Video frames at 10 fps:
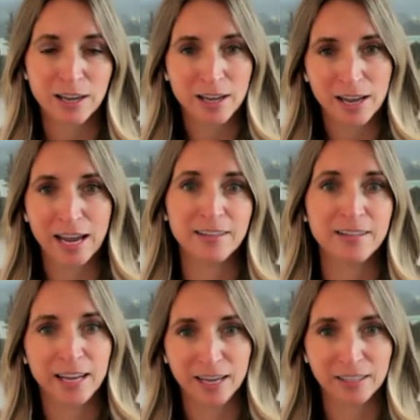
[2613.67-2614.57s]
and
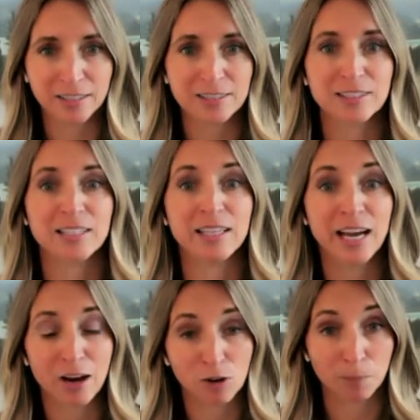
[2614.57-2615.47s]
then see
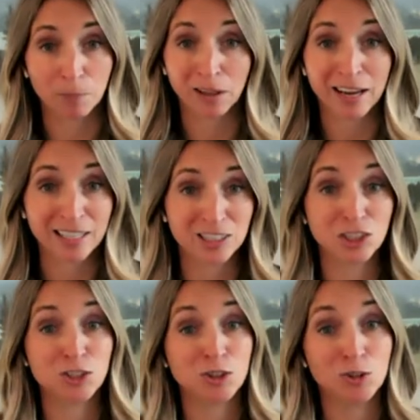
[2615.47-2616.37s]
how it applies
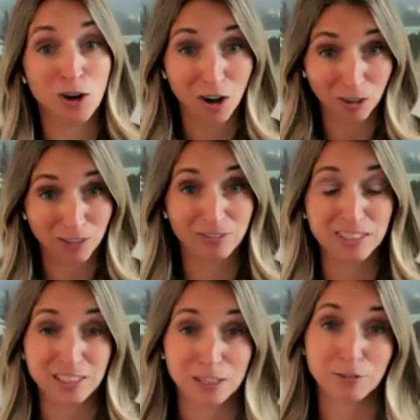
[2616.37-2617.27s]
to all of
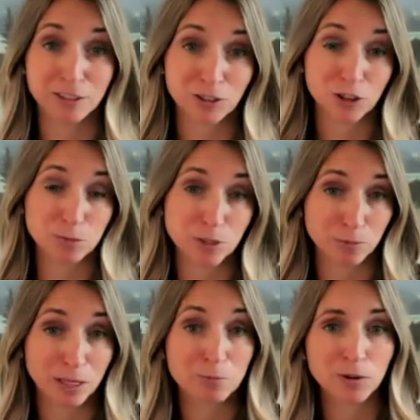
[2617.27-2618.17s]
these different groups of
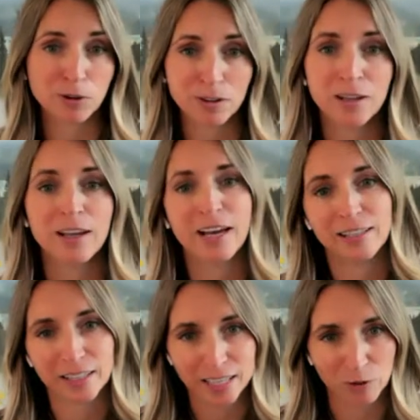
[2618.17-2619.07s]
people and
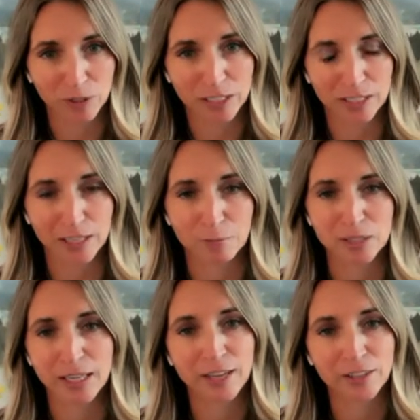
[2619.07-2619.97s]
then how we can come
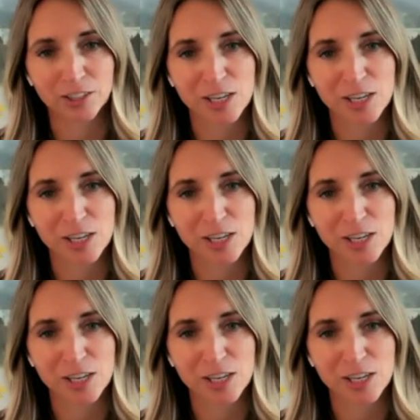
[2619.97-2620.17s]
together to